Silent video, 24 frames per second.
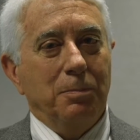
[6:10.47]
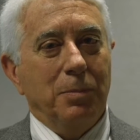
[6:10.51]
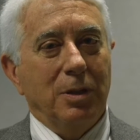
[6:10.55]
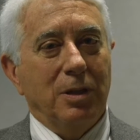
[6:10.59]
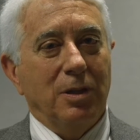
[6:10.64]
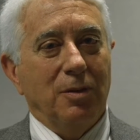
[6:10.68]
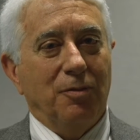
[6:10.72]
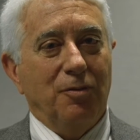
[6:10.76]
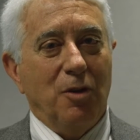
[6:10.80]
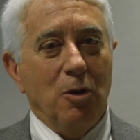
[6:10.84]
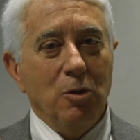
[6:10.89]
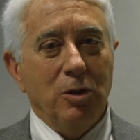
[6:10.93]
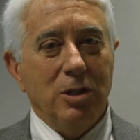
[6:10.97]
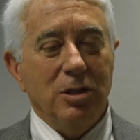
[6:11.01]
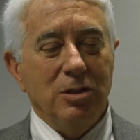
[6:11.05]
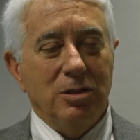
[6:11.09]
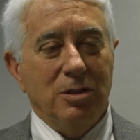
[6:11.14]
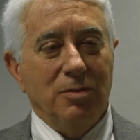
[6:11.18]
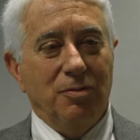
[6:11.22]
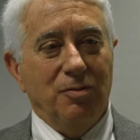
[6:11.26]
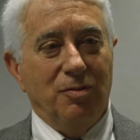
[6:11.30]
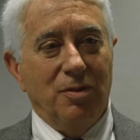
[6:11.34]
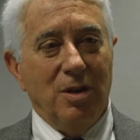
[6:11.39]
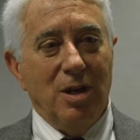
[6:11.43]
But the
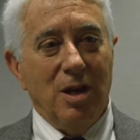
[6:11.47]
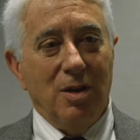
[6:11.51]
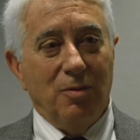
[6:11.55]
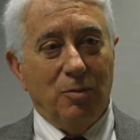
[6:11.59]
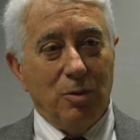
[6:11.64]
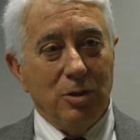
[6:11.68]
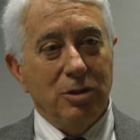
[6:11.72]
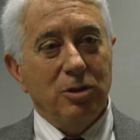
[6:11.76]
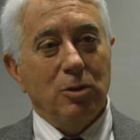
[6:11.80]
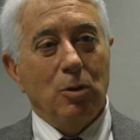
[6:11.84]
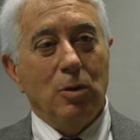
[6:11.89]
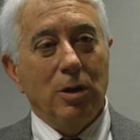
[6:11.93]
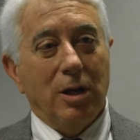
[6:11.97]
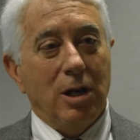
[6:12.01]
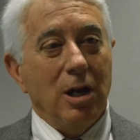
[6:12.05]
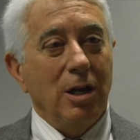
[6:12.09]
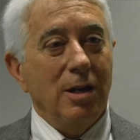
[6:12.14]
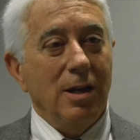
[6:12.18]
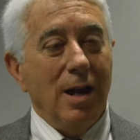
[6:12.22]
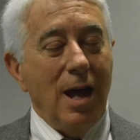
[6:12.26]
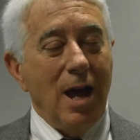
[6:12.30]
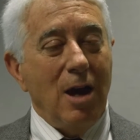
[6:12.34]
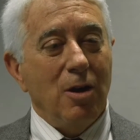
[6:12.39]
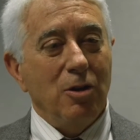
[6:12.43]
focus of what's going
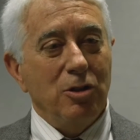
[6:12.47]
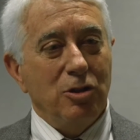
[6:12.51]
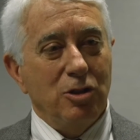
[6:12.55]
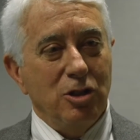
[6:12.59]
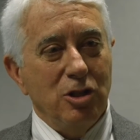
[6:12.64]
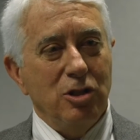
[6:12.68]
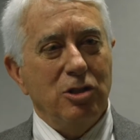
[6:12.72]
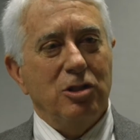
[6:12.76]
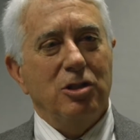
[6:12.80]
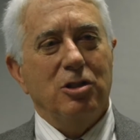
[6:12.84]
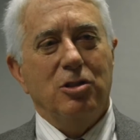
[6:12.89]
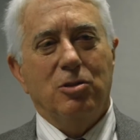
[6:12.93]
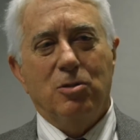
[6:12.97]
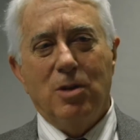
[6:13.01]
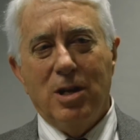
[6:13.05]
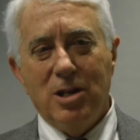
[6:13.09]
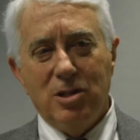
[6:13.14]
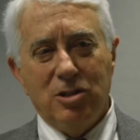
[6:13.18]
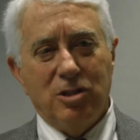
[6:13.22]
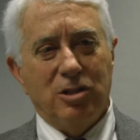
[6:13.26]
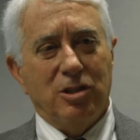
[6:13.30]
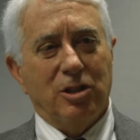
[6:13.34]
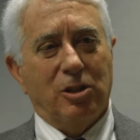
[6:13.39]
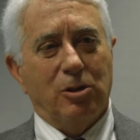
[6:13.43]
on now is just to
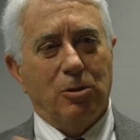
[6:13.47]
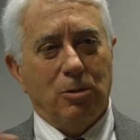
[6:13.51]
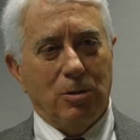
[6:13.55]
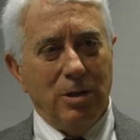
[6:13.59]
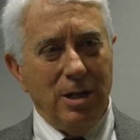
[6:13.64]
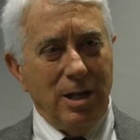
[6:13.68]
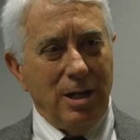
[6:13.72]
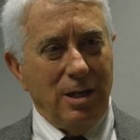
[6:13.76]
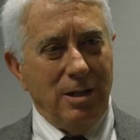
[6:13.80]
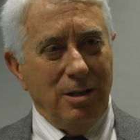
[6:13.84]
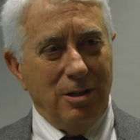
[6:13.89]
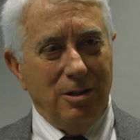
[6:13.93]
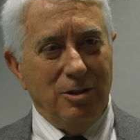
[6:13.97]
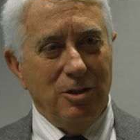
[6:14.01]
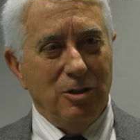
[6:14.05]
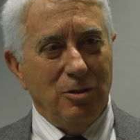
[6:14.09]
address the grid.